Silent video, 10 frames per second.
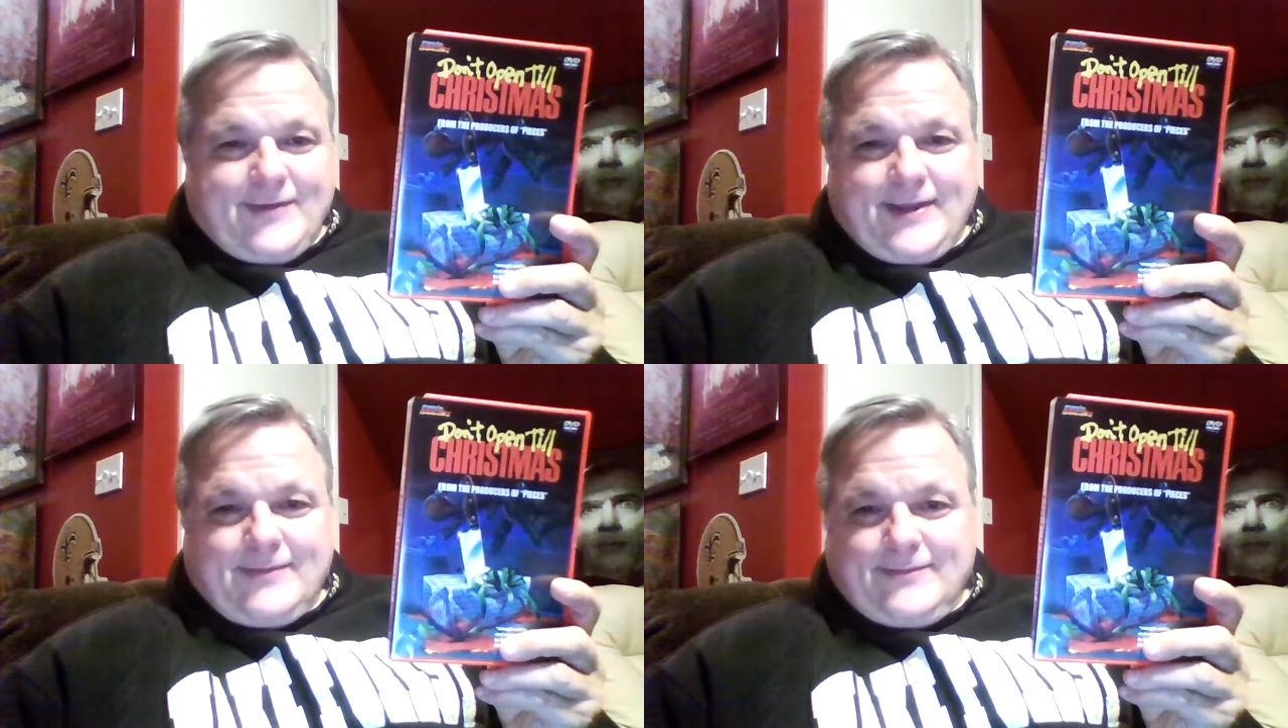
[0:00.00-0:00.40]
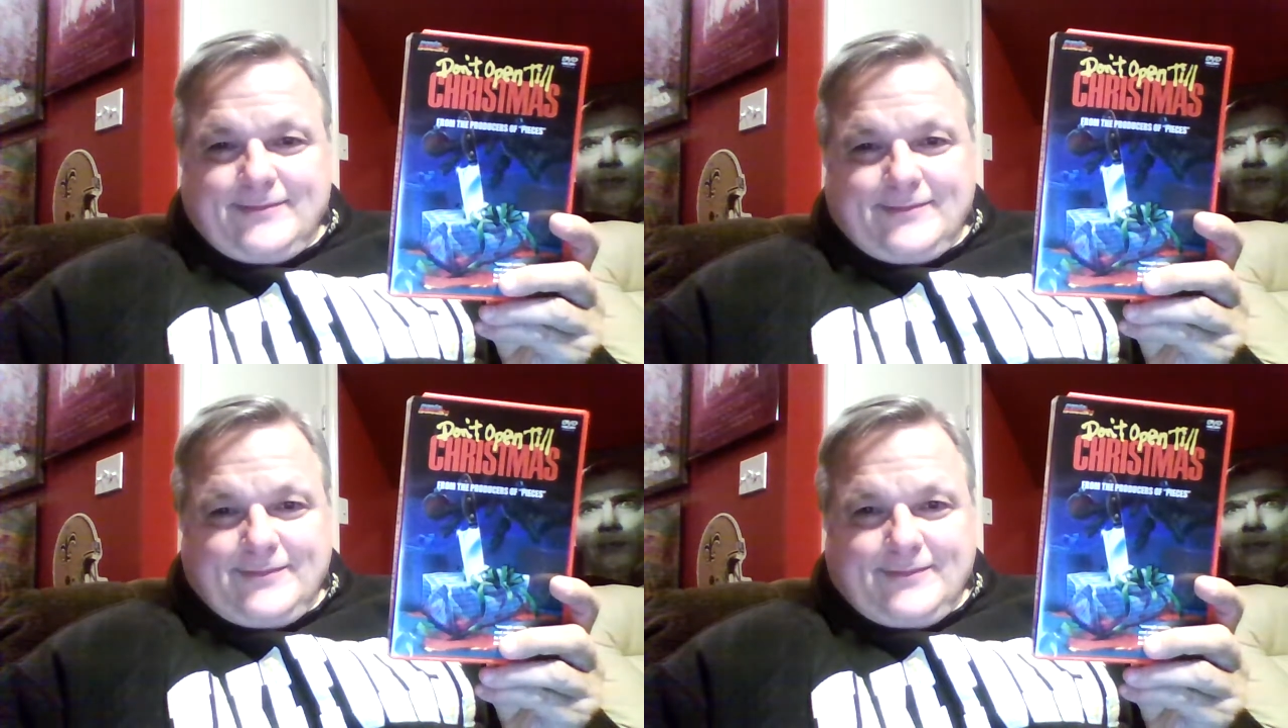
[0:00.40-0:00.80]
got
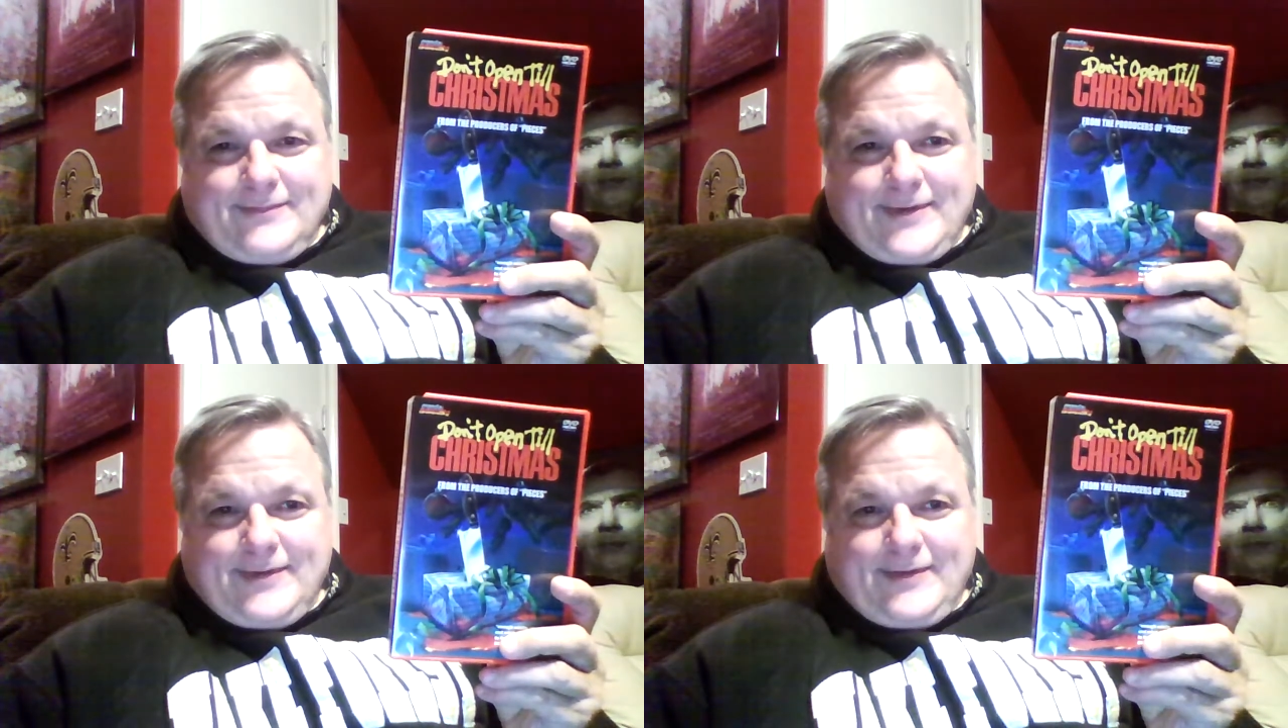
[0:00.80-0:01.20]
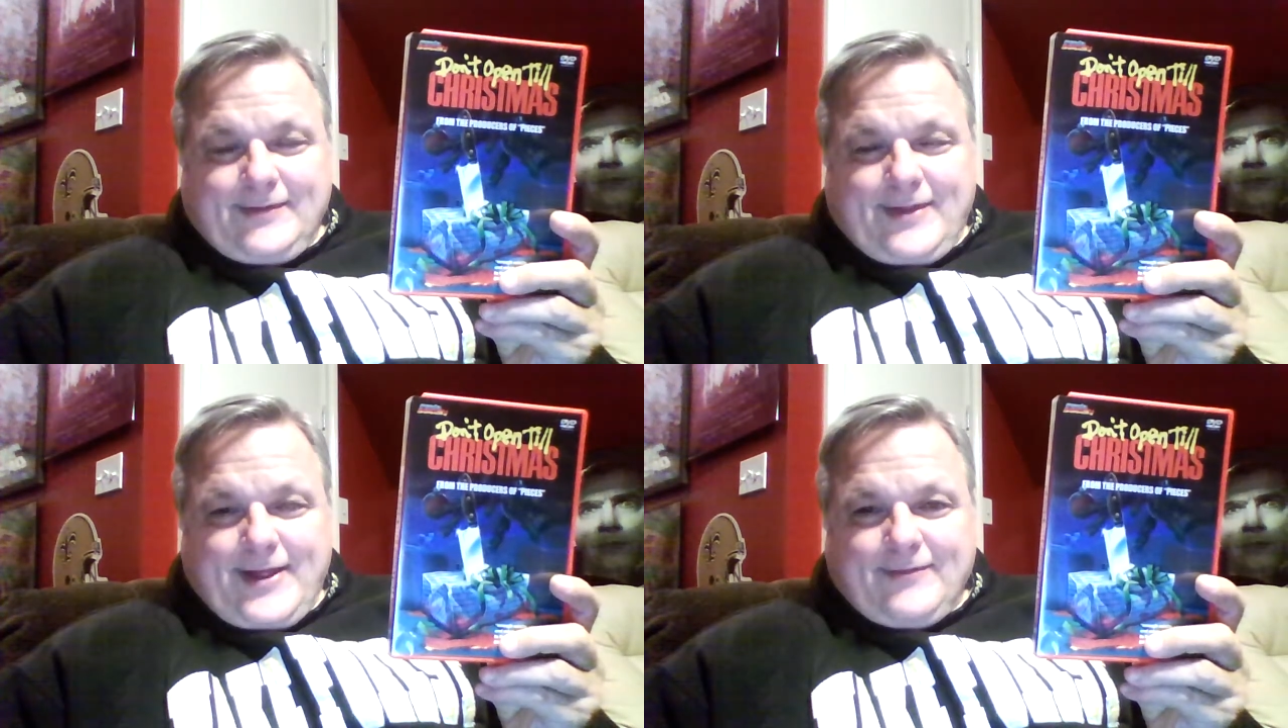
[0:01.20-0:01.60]

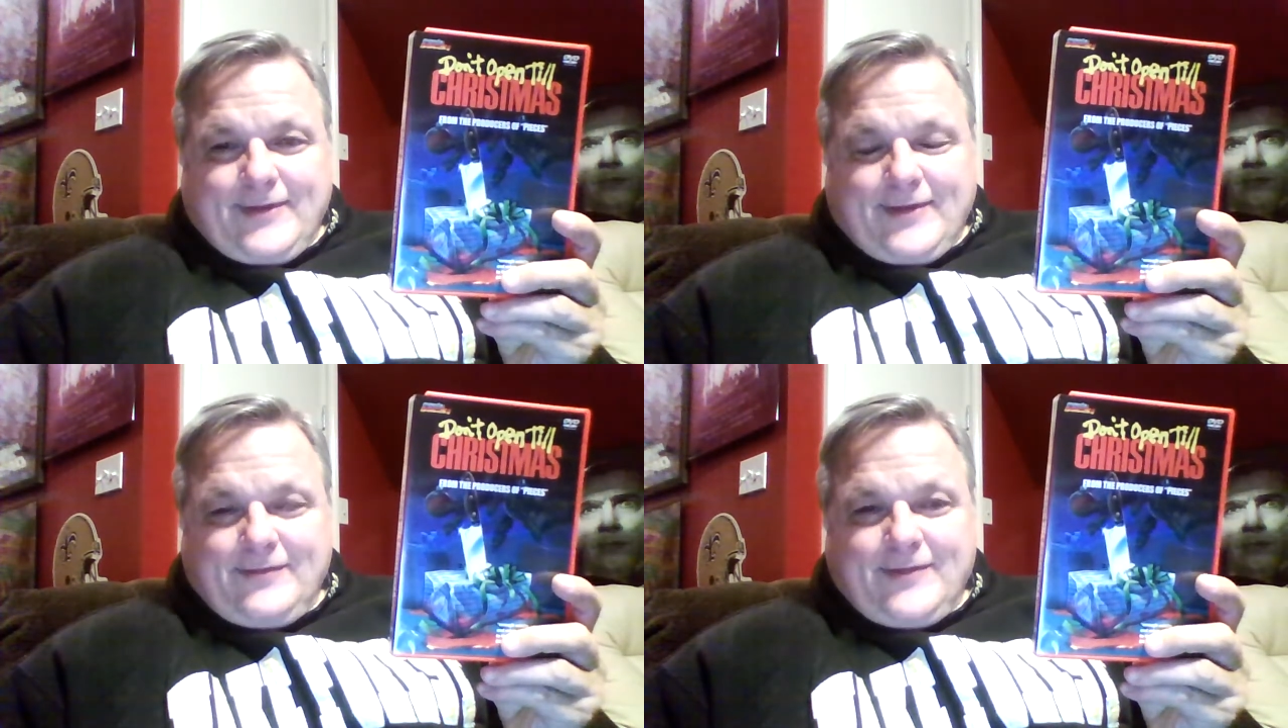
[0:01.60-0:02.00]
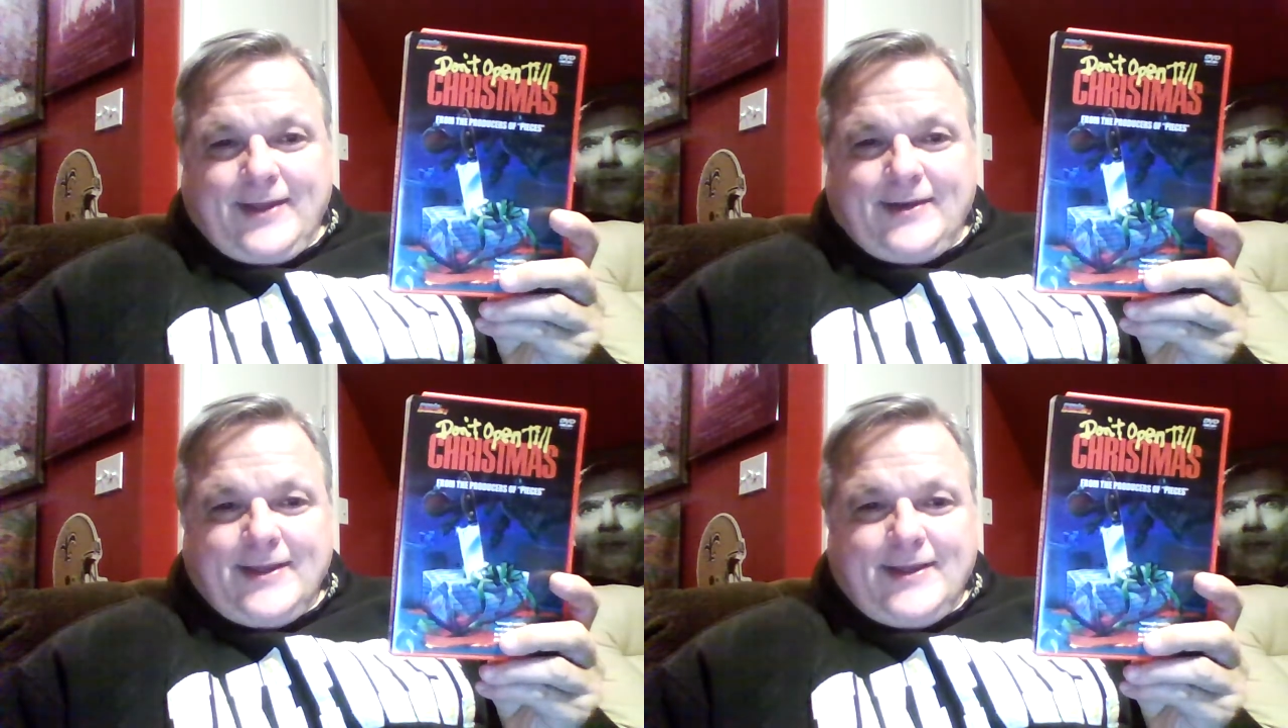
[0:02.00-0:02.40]
a lot of
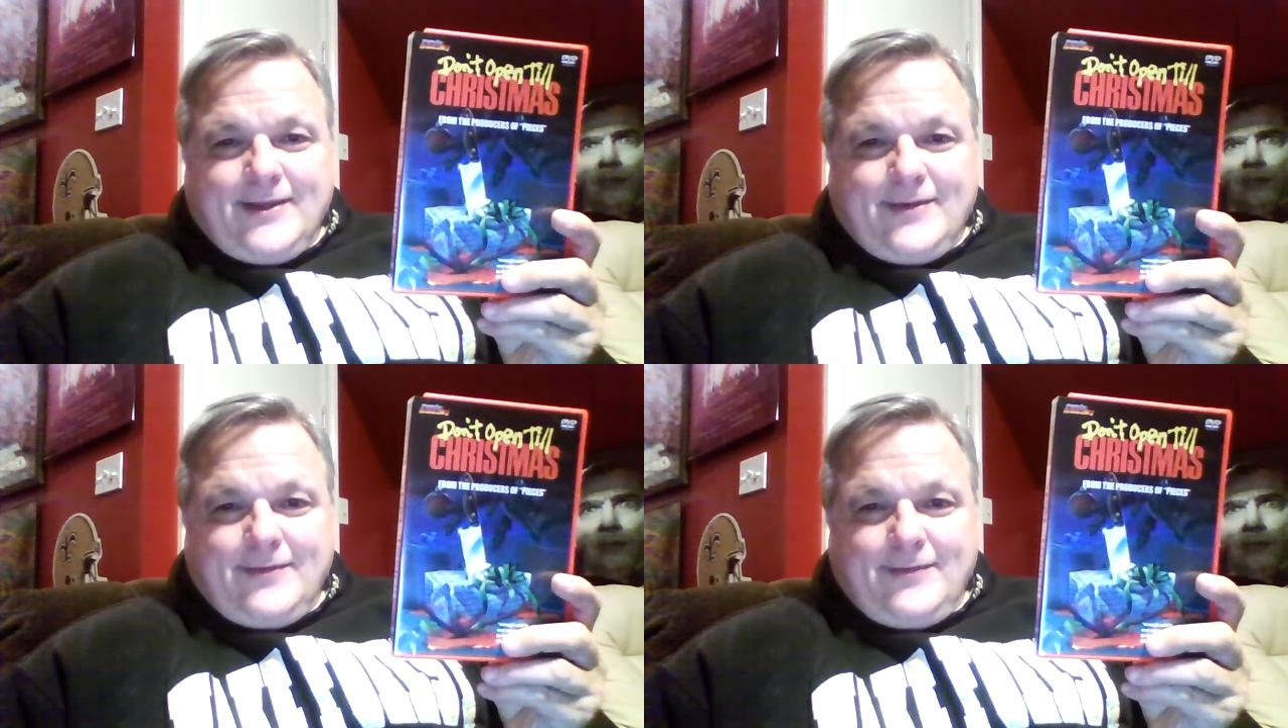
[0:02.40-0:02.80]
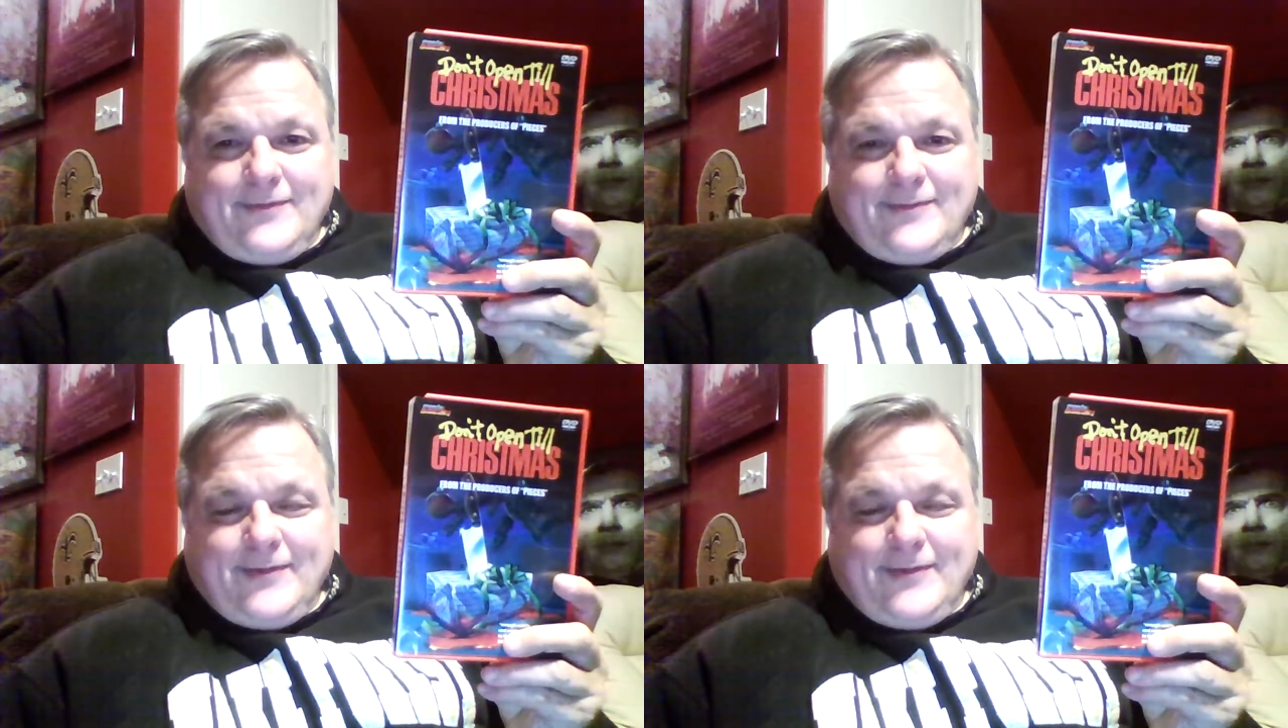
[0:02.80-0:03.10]
outstanding kills.